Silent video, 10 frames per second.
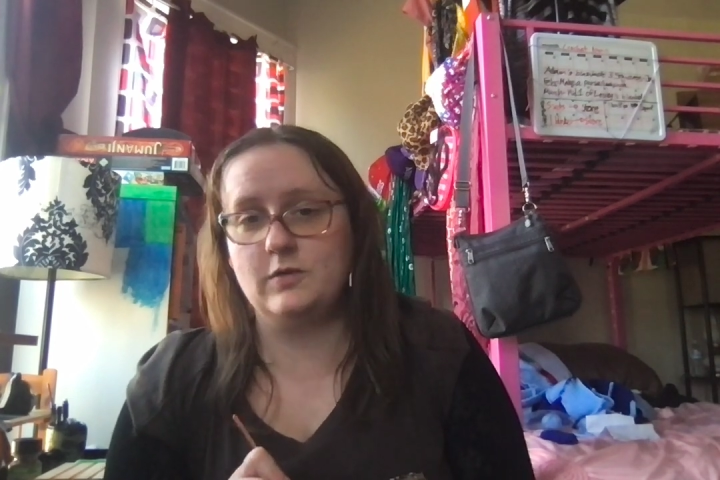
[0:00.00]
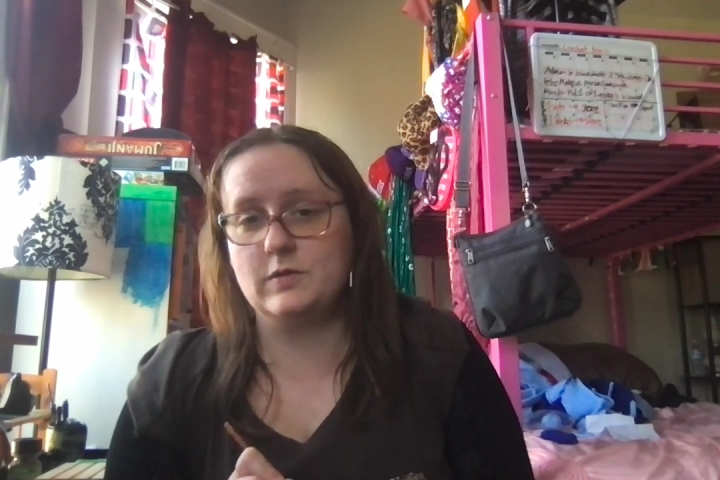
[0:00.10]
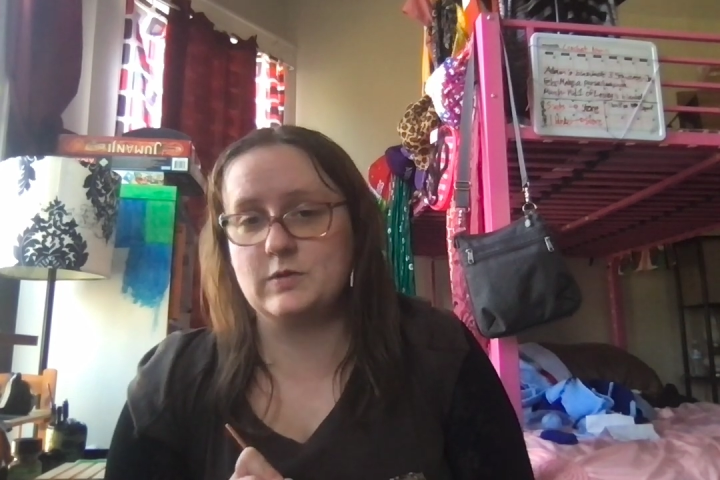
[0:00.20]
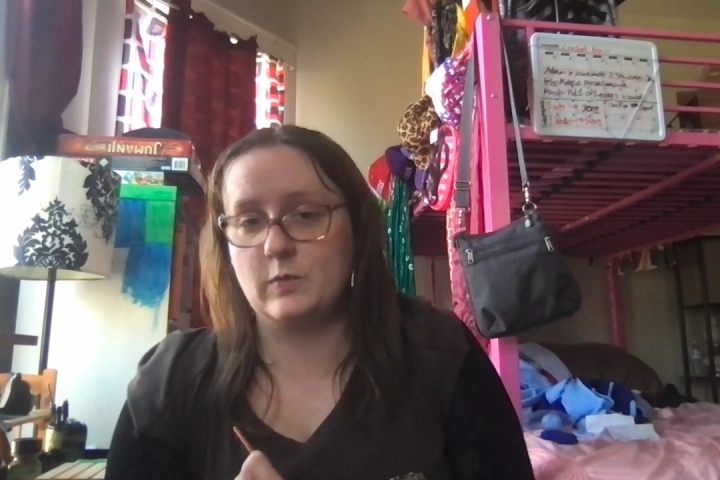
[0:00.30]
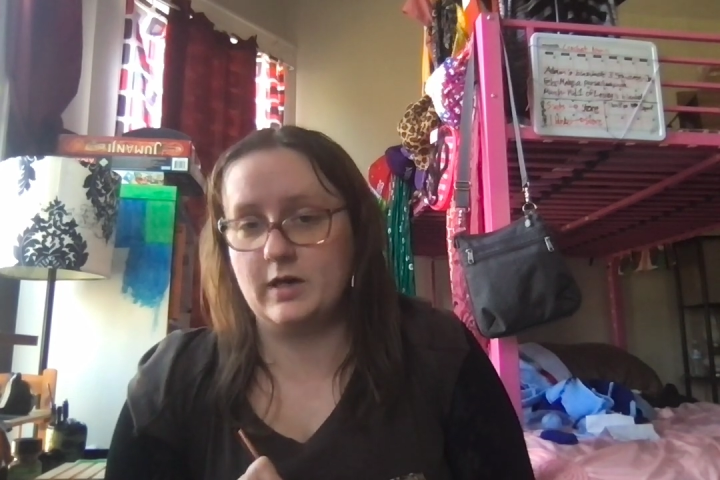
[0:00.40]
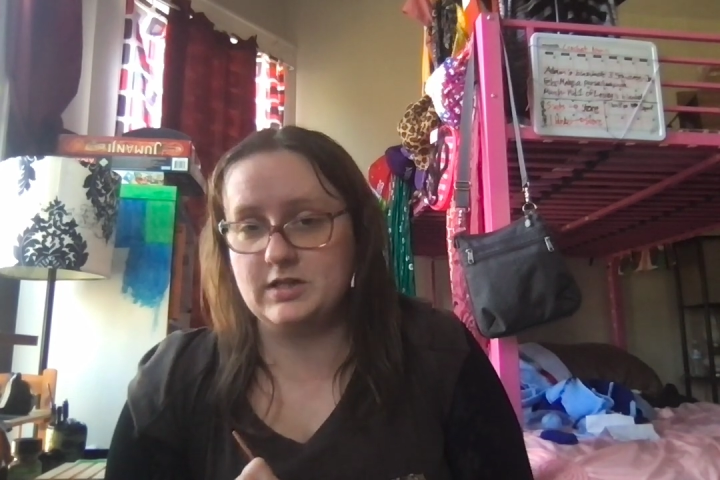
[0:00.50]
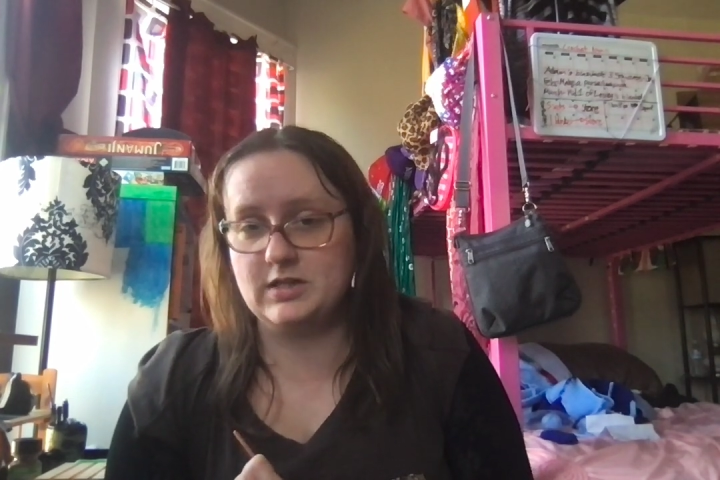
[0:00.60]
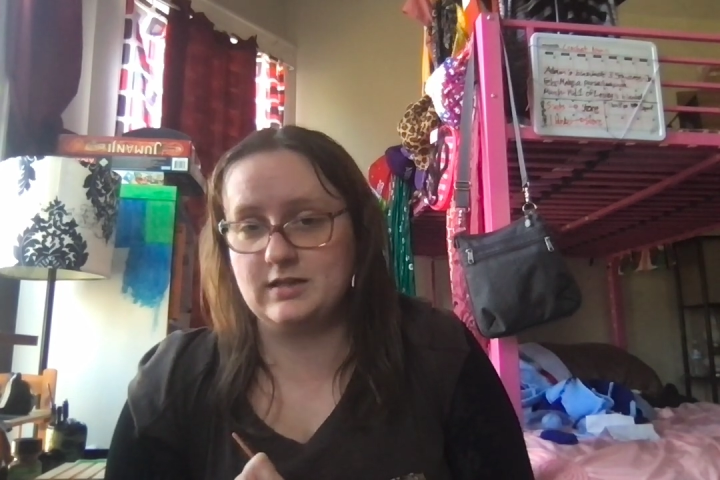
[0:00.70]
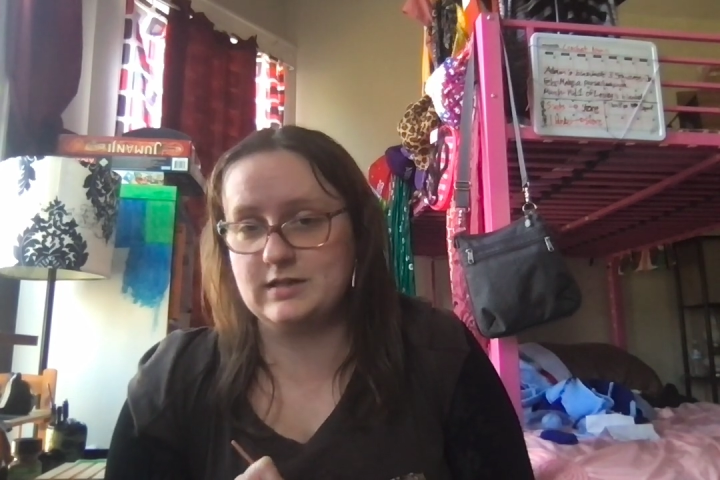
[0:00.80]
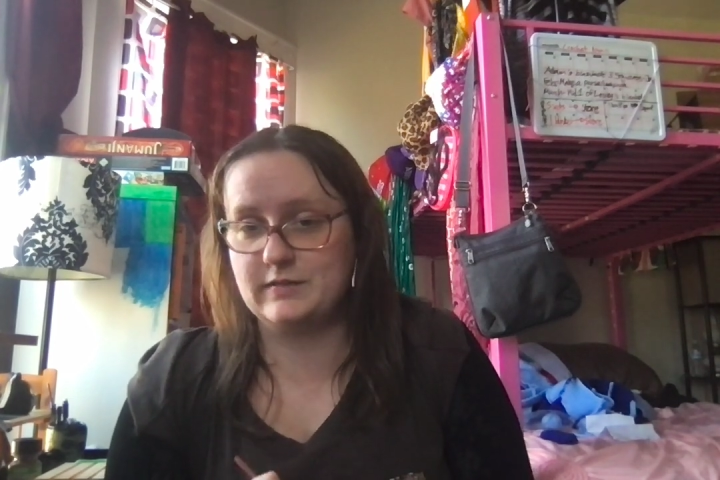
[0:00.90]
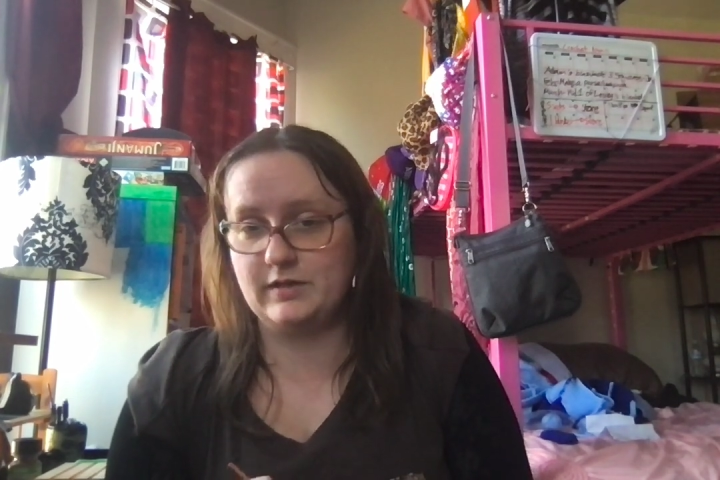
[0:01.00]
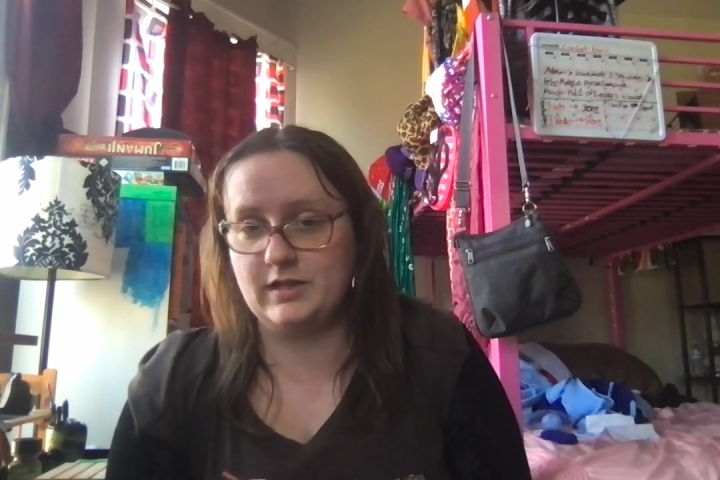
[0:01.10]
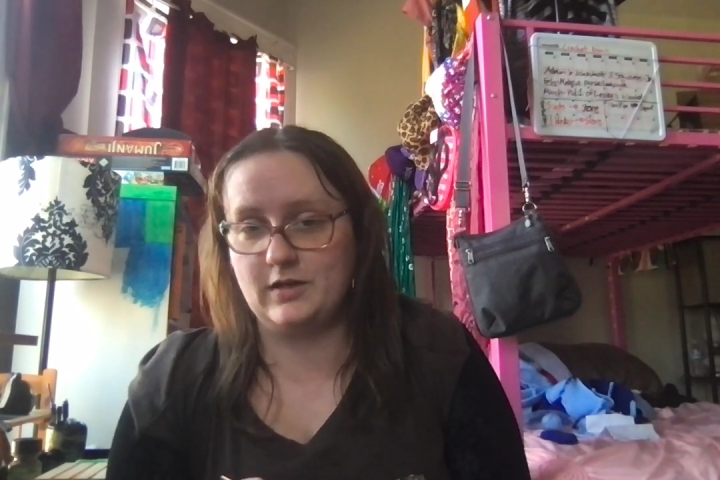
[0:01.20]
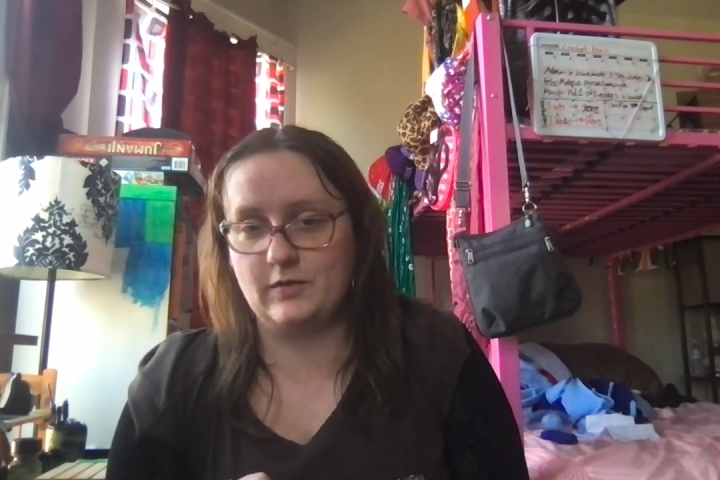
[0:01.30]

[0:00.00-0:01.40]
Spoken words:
who is watching this video.